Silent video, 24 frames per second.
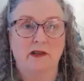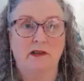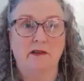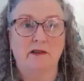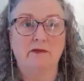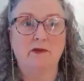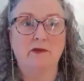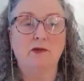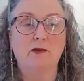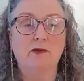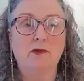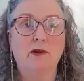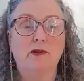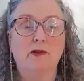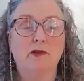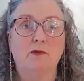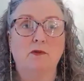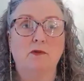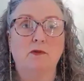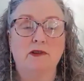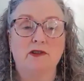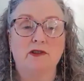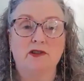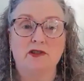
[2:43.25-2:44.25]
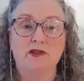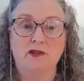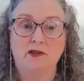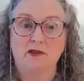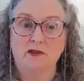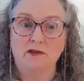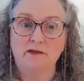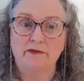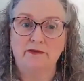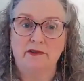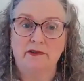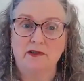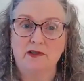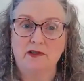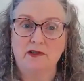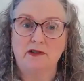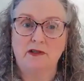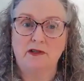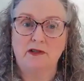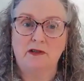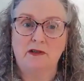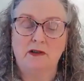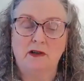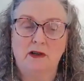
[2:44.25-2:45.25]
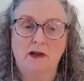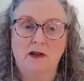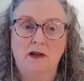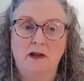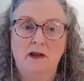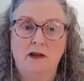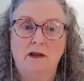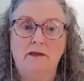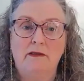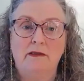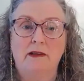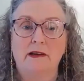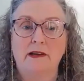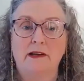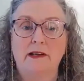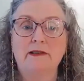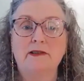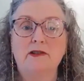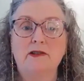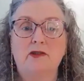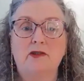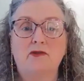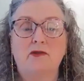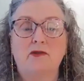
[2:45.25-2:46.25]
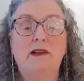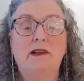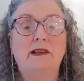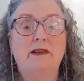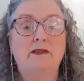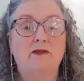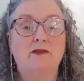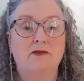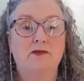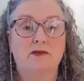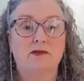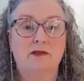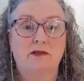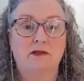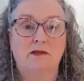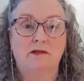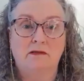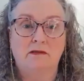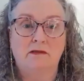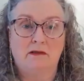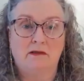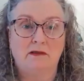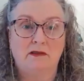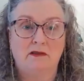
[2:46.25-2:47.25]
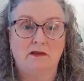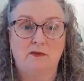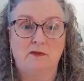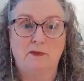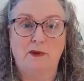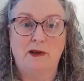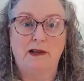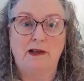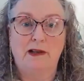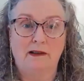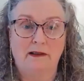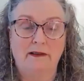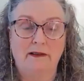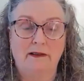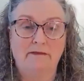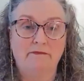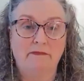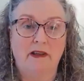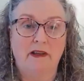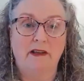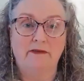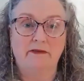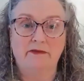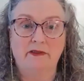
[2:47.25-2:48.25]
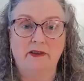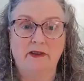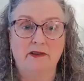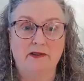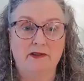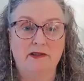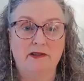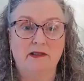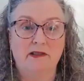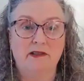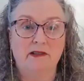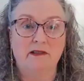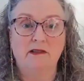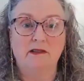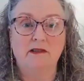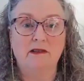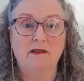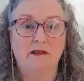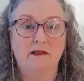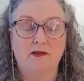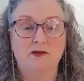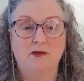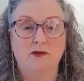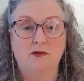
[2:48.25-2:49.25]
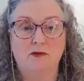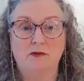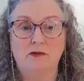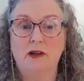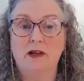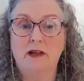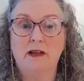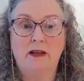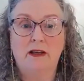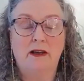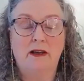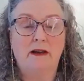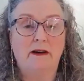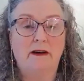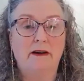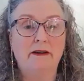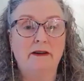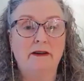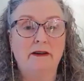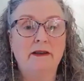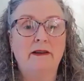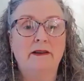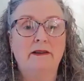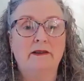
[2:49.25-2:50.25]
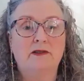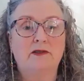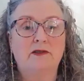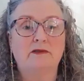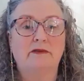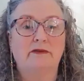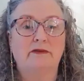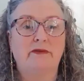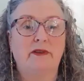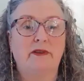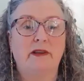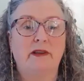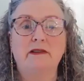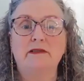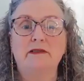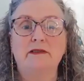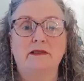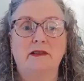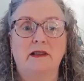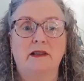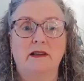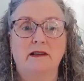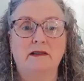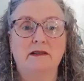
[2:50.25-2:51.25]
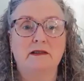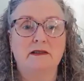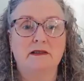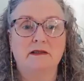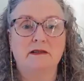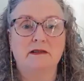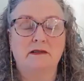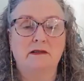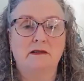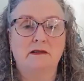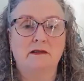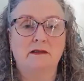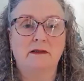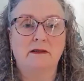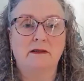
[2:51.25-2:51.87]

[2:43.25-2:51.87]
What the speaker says: And if you look at the word surface, the last 3 letters spell FACE. So I had to face that.